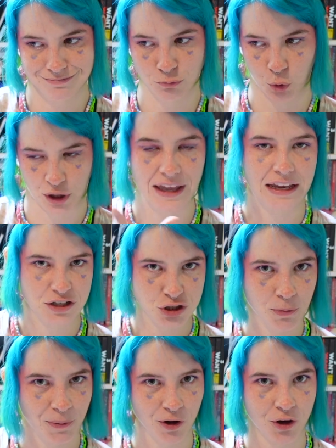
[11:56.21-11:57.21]
working
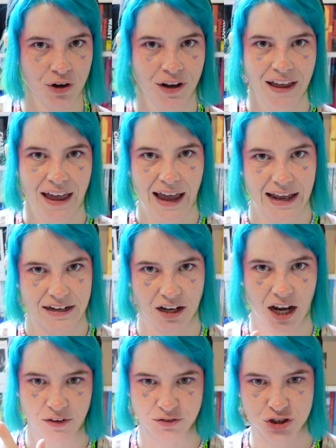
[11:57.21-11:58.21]
interpreter and
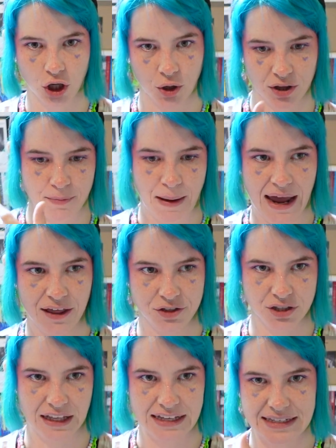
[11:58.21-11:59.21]
kind of start in the path
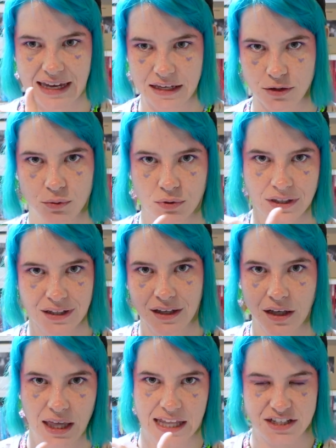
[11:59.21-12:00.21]
to like get you
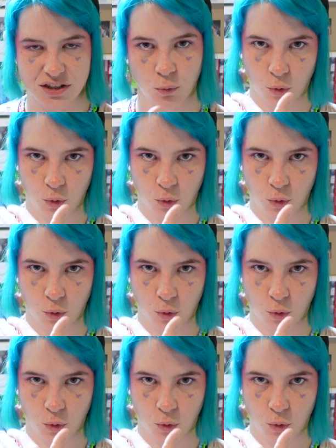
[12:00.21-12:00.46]
into the